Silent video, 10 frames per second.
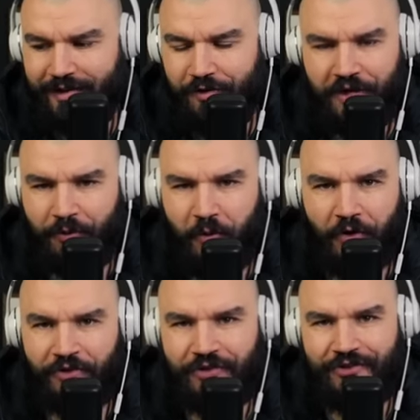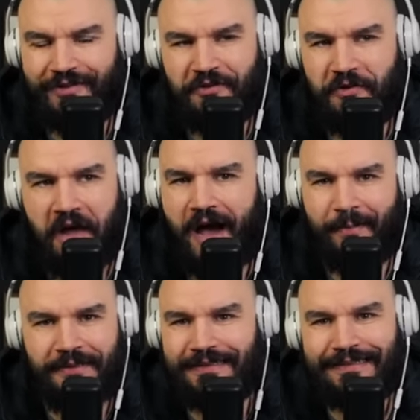Nuclear war just isn't going to
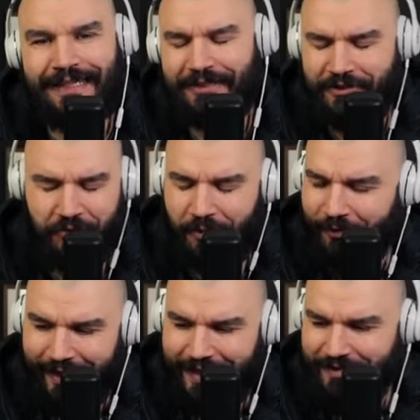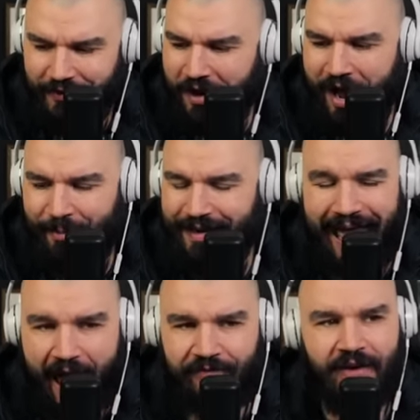happen. I just don't think it's going to happen
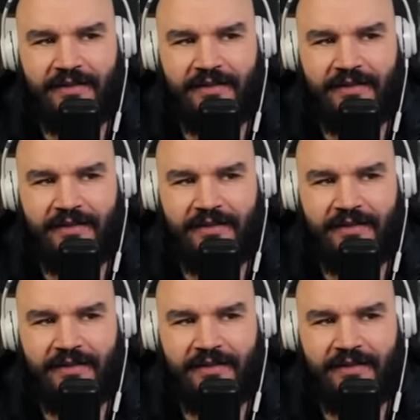ever.